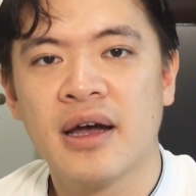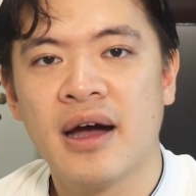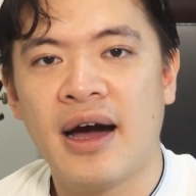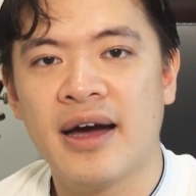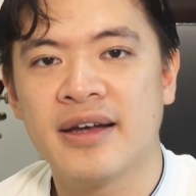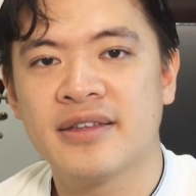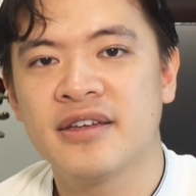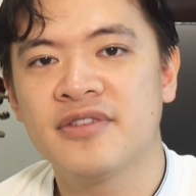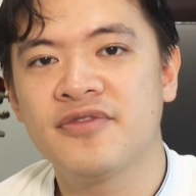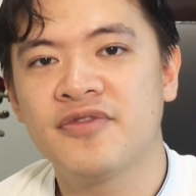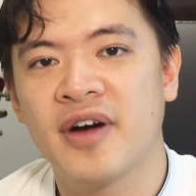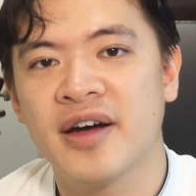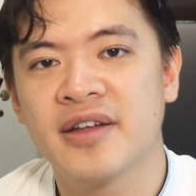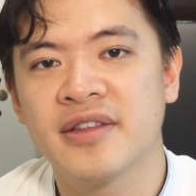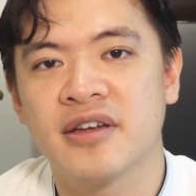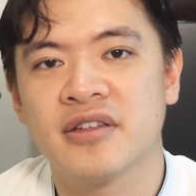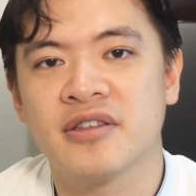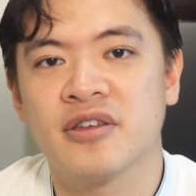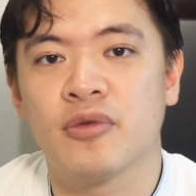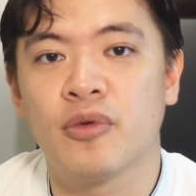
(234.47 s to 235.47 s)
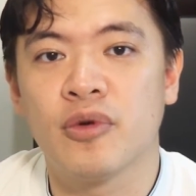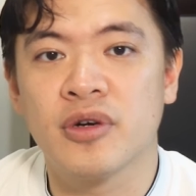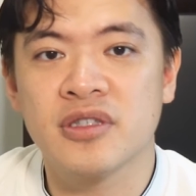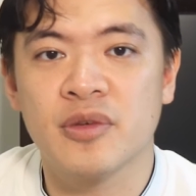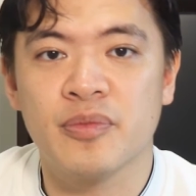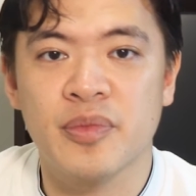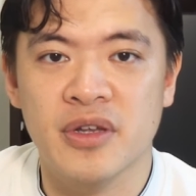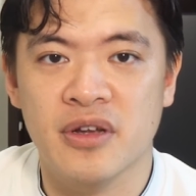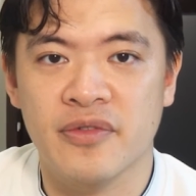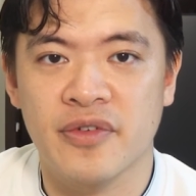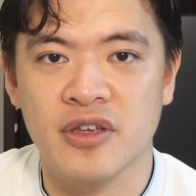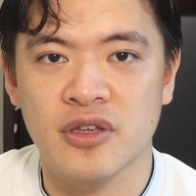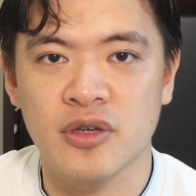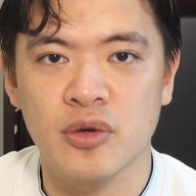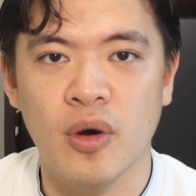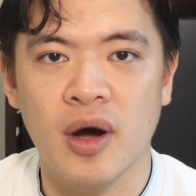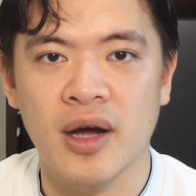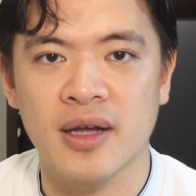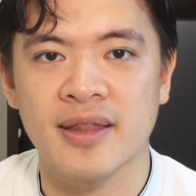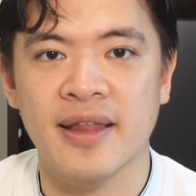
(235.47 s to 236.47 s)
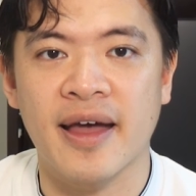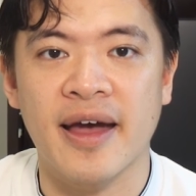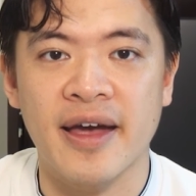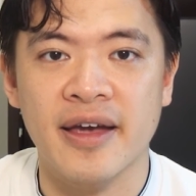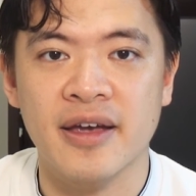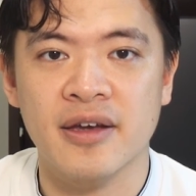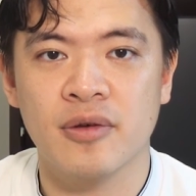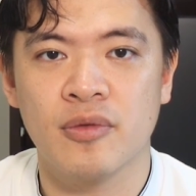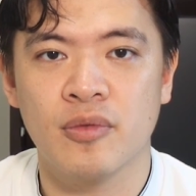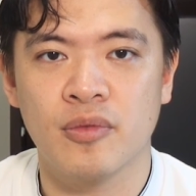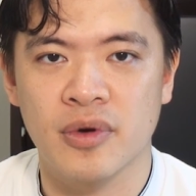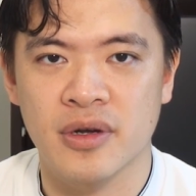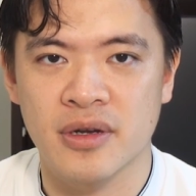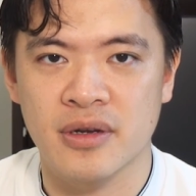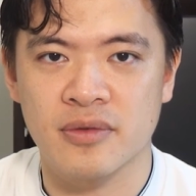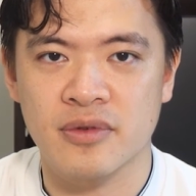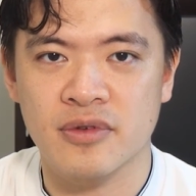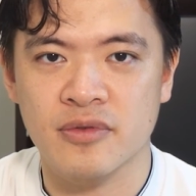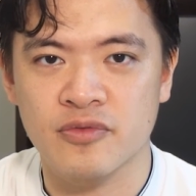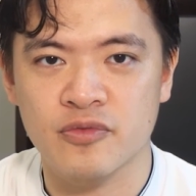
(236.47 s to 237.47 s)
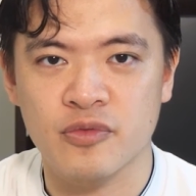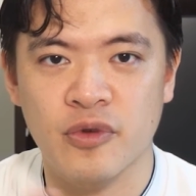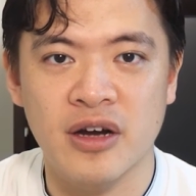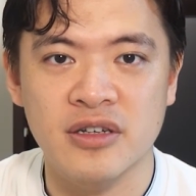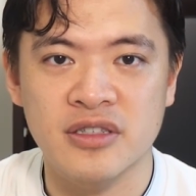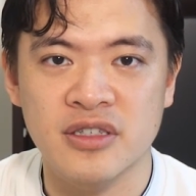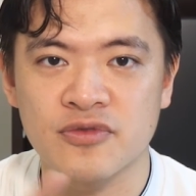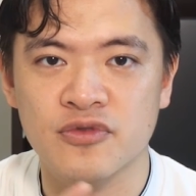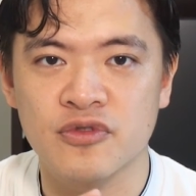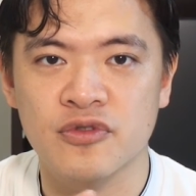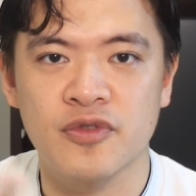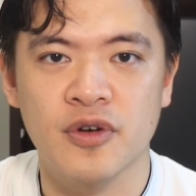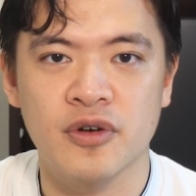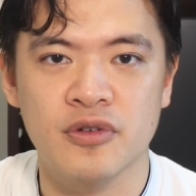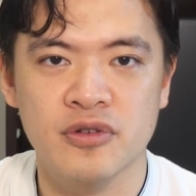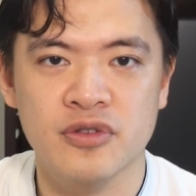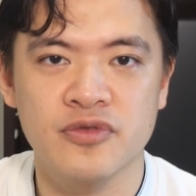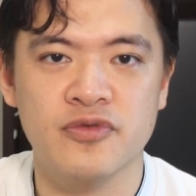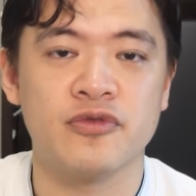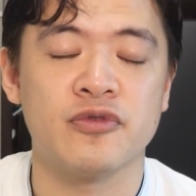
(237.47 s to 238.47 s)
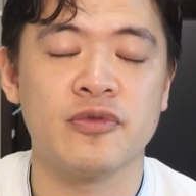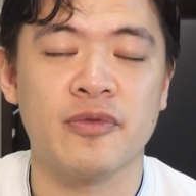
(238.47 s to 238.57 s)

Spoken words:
I did find that there was a bit of a UI lag when browsing through photos